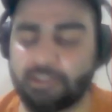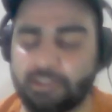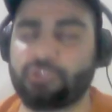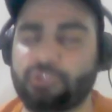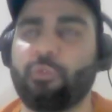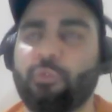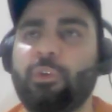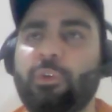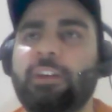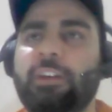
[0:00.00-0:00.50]
So
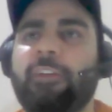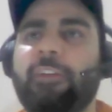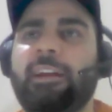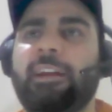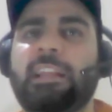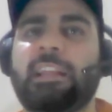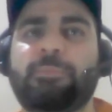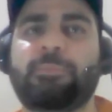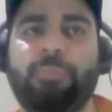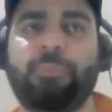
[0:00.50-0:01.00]
we define it
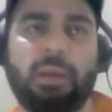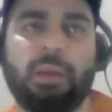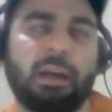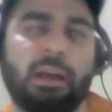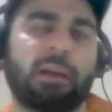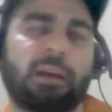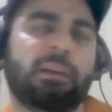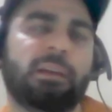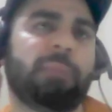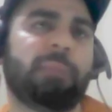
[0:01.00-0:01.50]
as
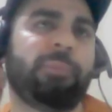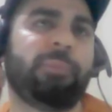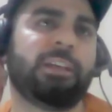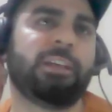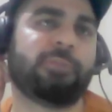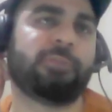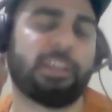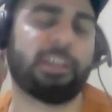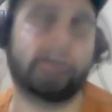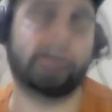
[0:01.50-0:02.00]
in a
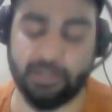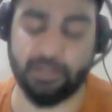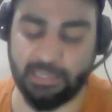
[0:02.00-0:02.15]
piecewise function.